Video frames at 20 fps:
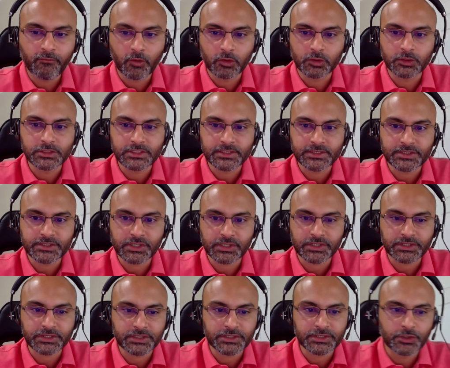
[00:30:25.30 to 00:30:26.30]
for those
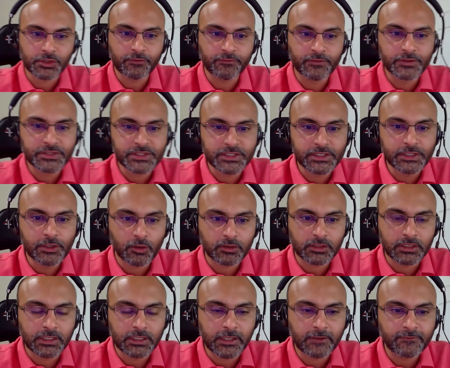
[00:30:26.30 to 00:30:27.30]
instructions. So if you see on
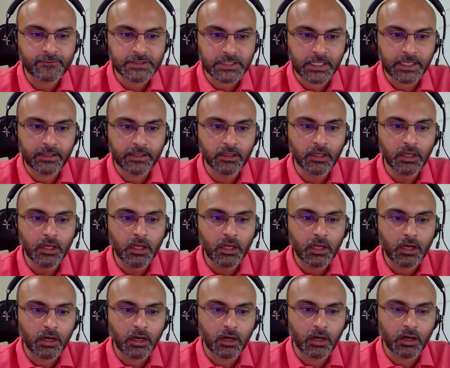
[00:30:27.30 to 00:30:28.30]
the left side,
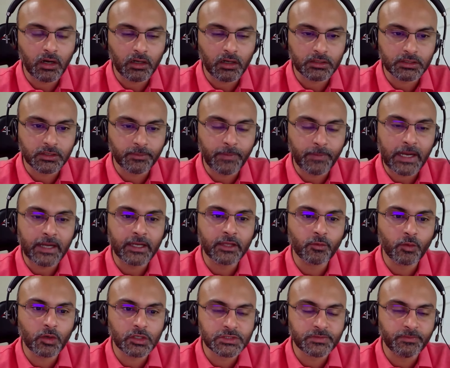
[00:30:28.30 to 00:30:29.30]
the padding
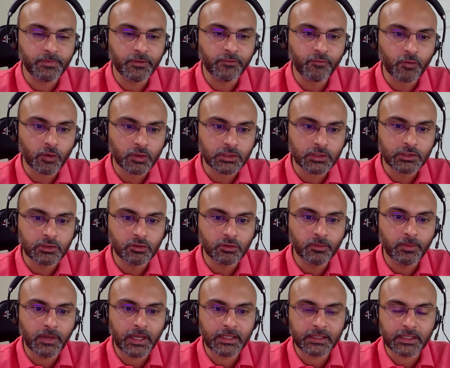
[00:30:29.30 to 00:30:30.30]
was before the
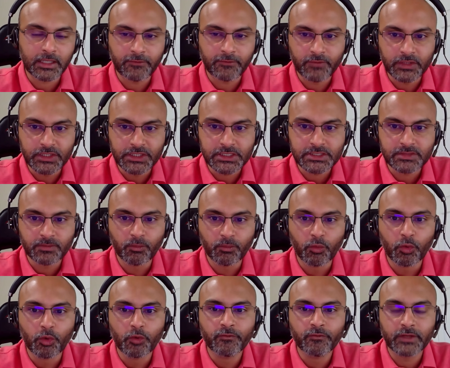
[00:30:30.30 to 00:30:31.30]
loop, and then we just
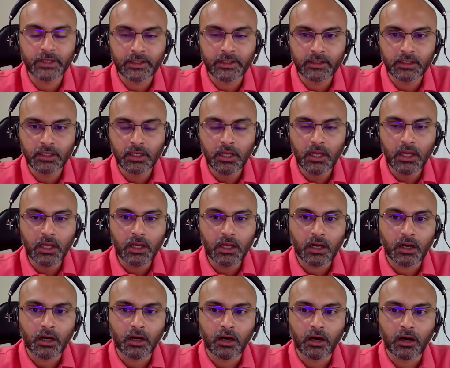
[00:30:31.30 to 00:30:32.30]
moved it
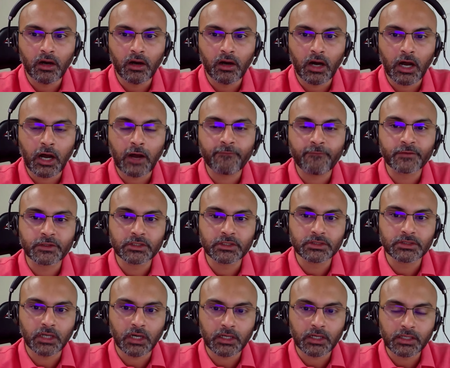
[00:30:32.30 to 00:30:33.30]
after
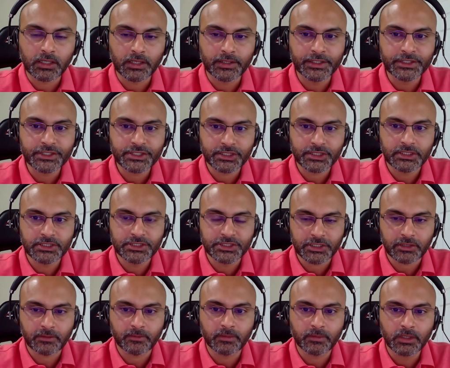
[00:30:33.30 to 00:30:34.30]
the unconditional
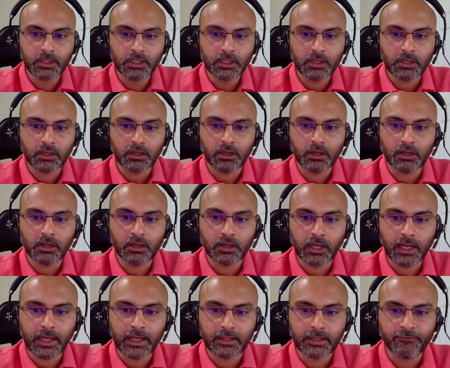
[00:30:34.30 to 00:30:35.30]
jump,
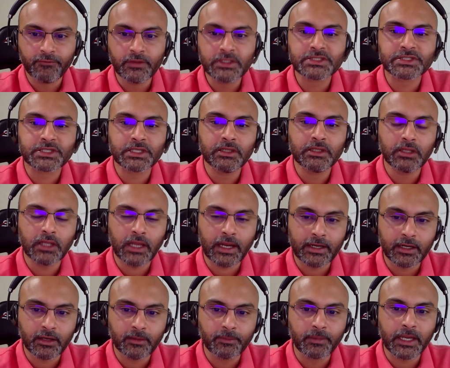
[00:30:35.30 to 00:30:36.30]
and we still
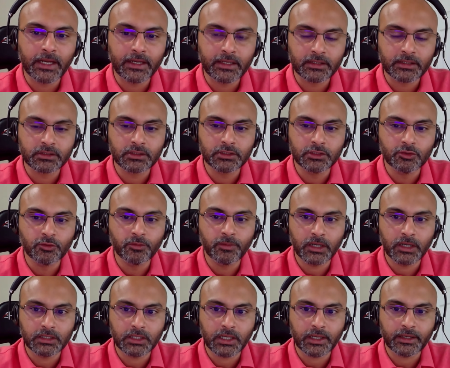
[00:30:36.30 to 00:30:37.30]
end up getting the loop
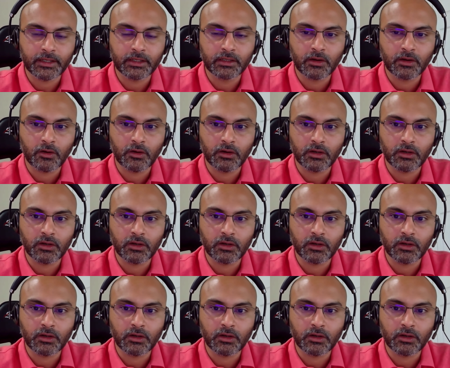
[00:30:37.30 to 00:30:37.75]
aligned.